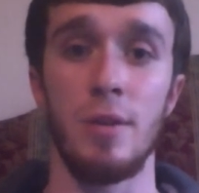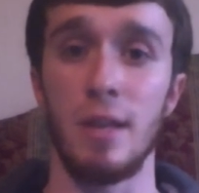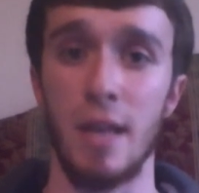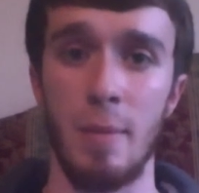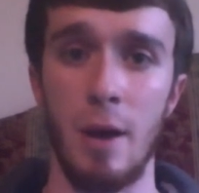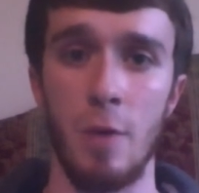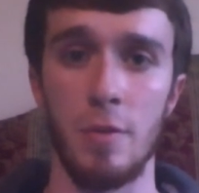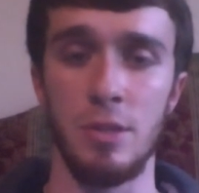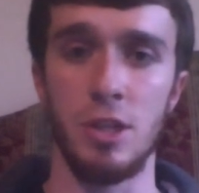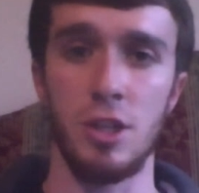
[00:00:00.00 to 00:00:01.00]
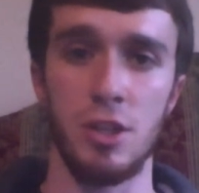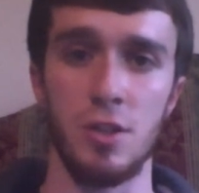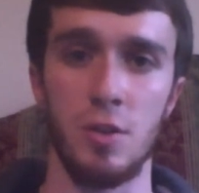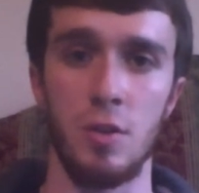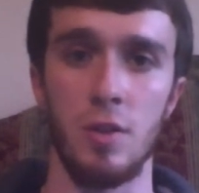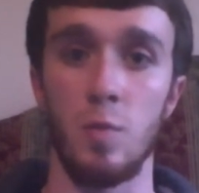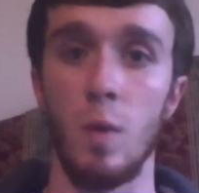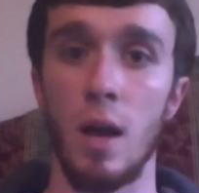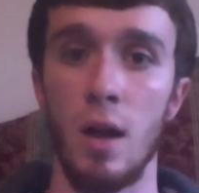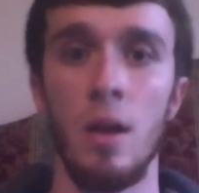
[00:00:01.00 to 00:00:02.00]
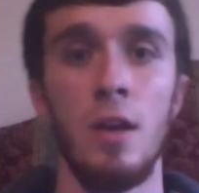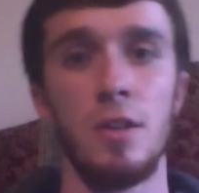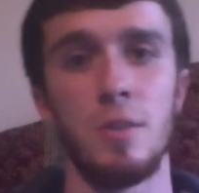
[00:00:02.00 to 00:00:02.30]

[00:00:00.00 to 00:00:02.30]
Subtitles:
You can get him out with Magician's Circle as well.